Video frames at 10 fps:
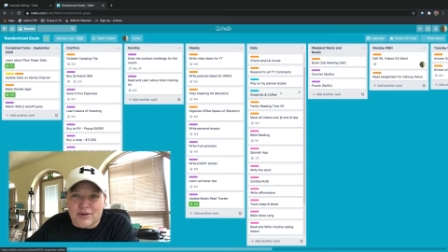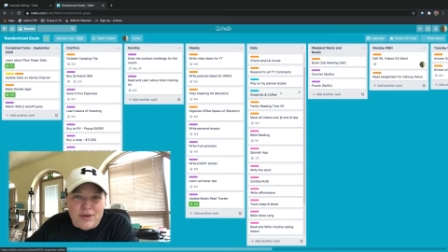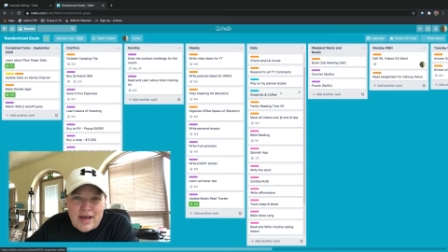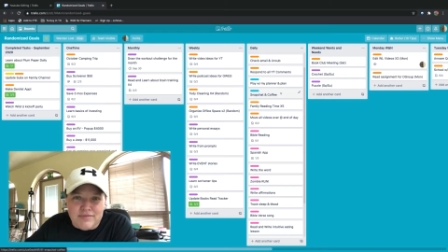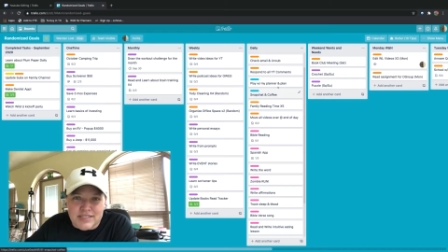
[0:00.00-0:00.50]
I don't
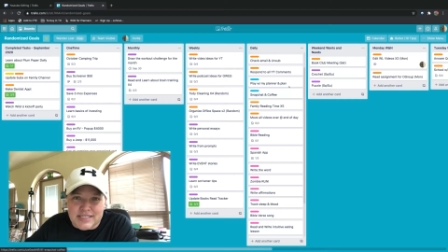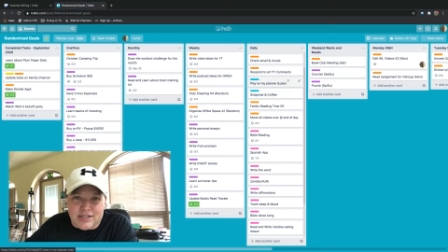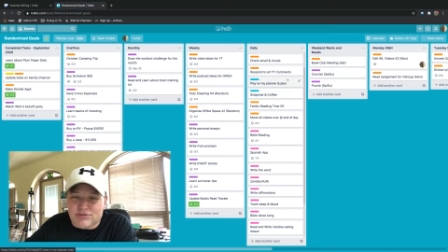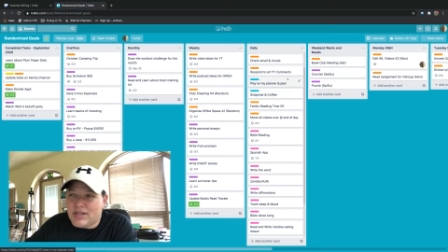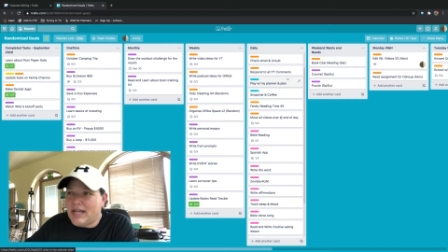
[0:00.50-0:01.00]
have to
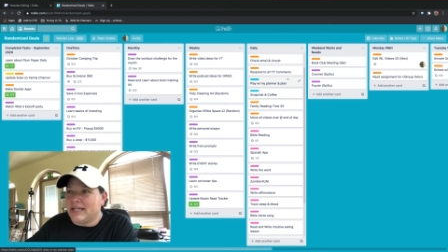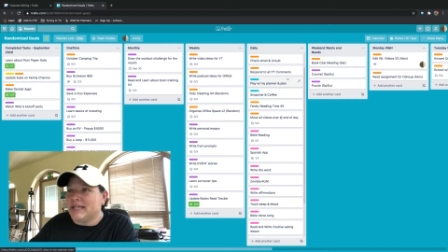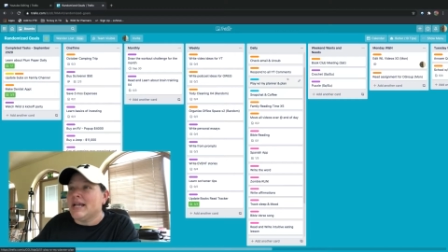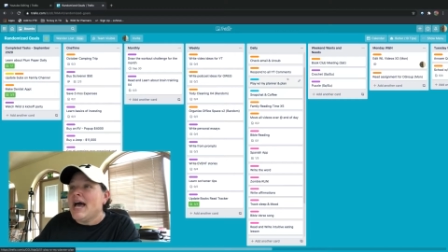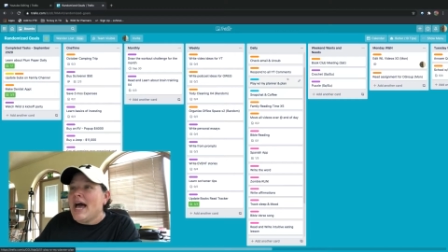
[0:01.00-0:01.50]
schedule that
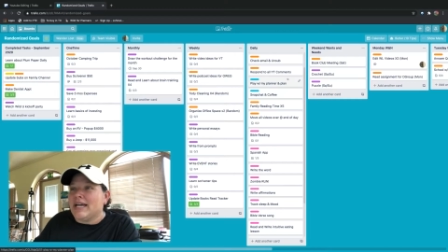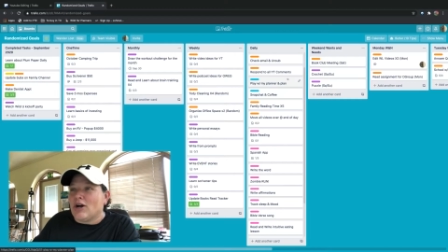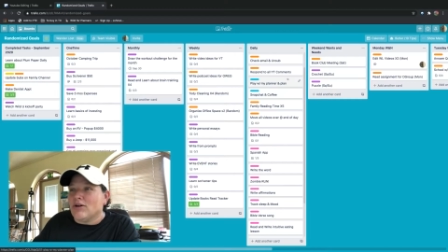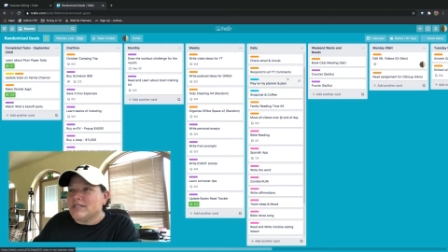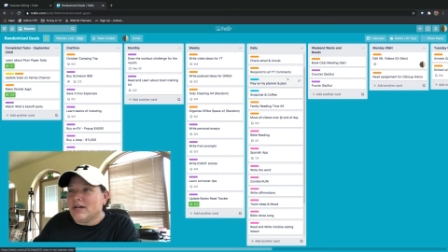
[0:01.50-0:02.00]
in. And
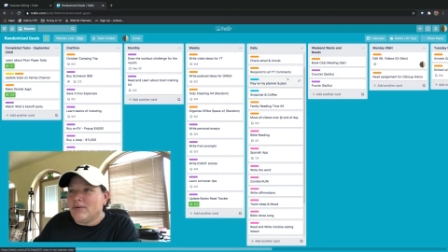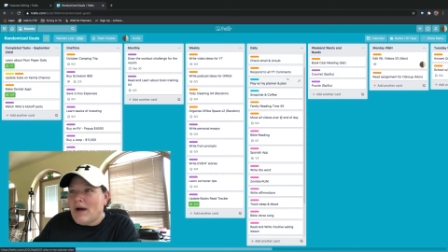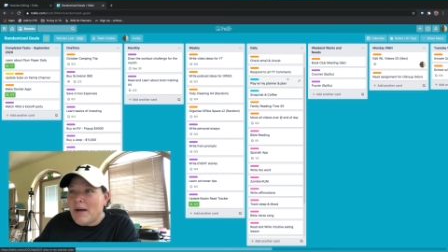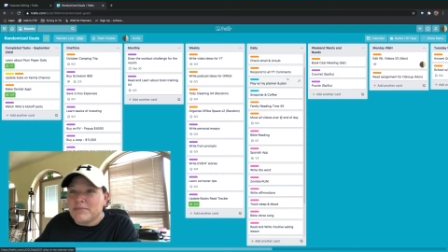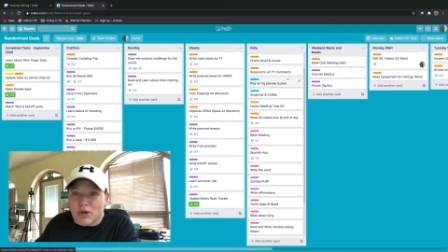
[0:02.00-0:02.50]
also,
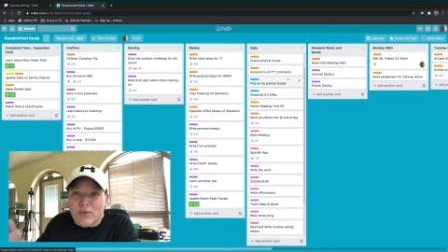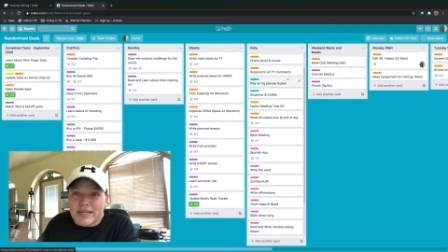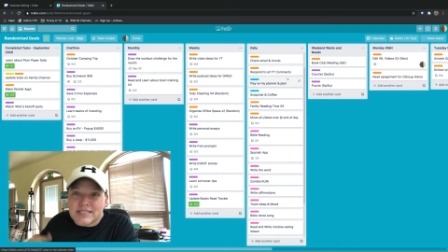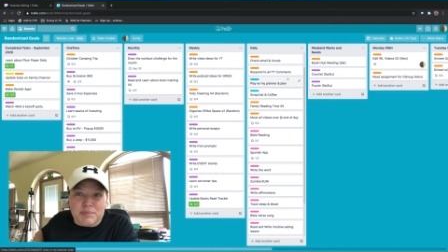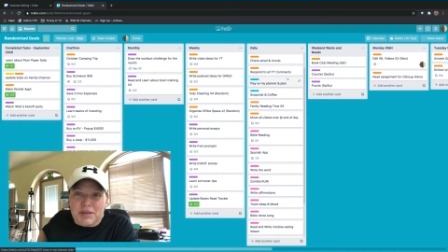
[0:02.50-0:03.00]
I'm
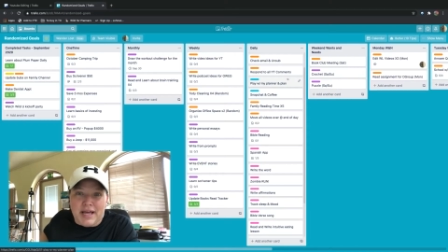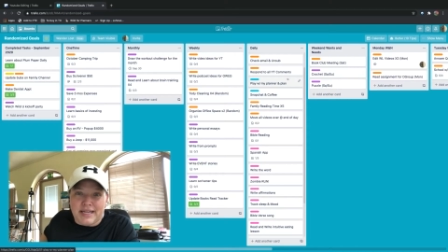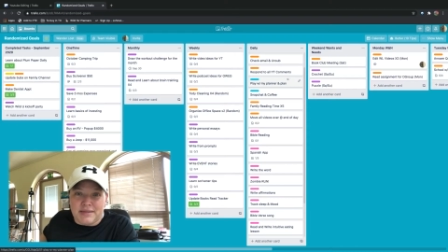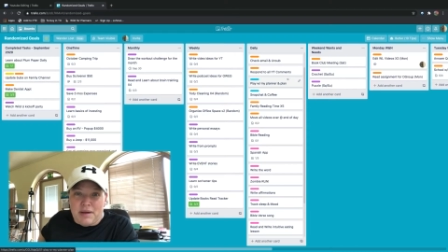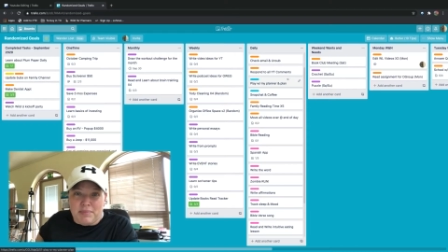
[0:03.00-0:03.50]
going to
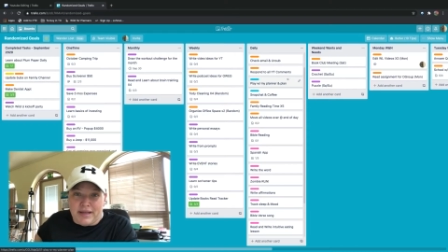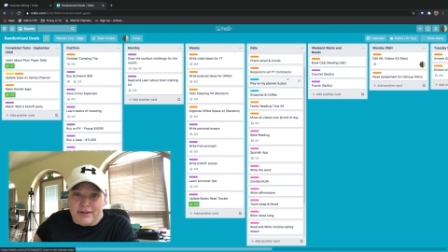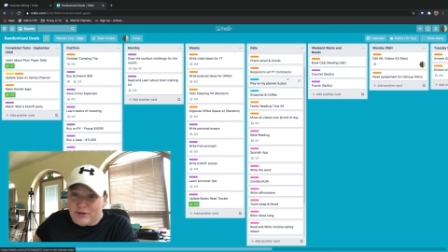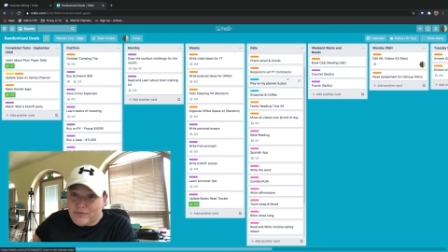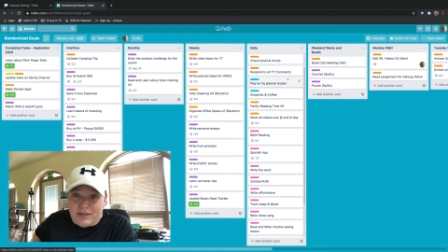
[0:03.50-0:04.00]
play in my planner.